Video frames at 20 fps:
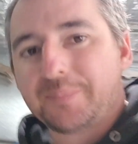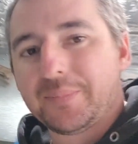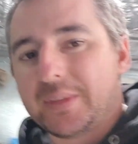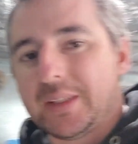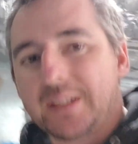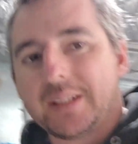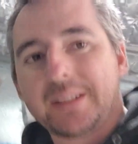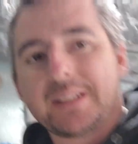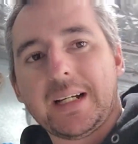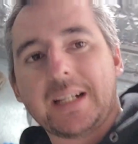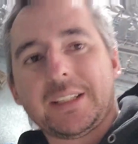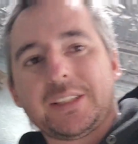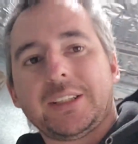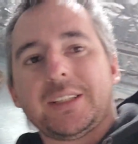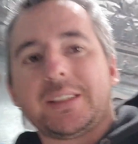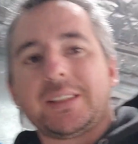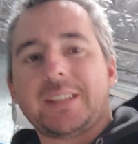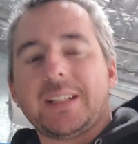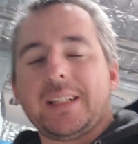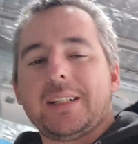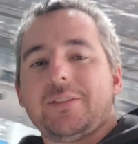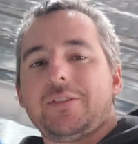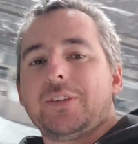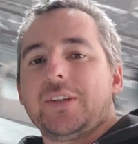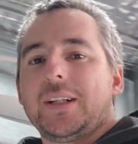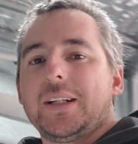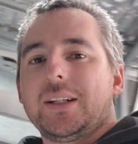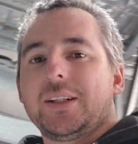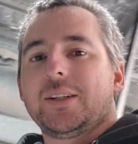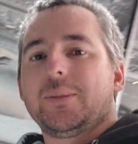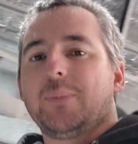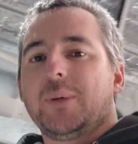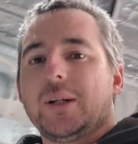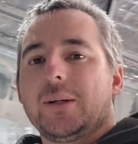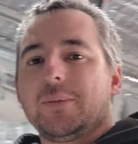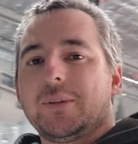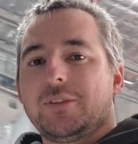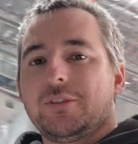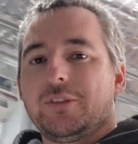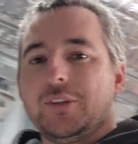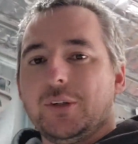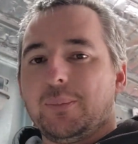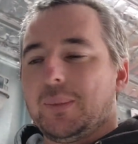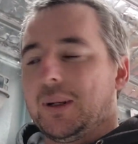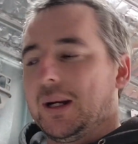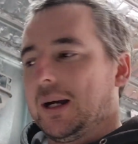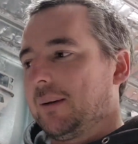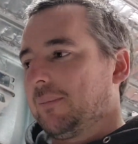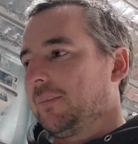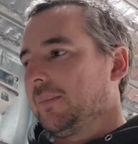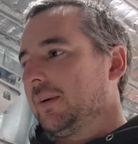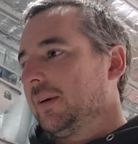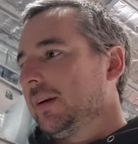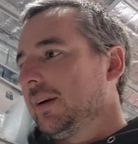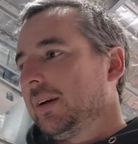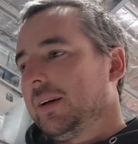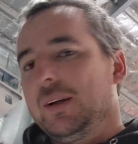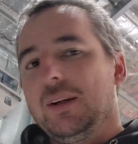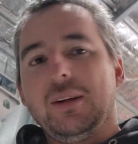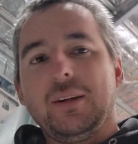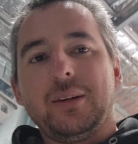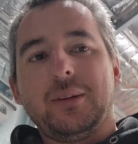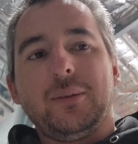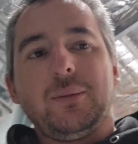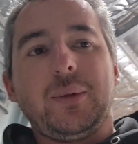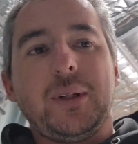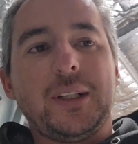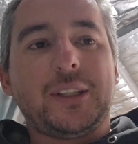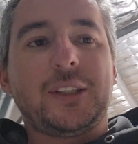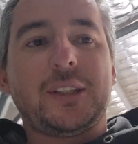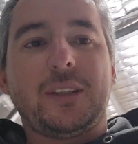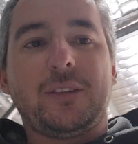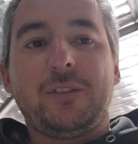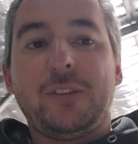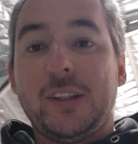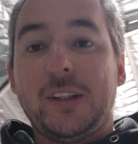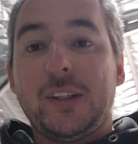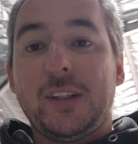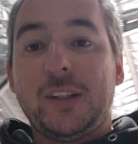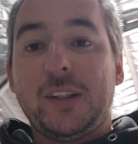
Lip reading: The dash 16 fitting on the bottom of the fuel pump, which I fixed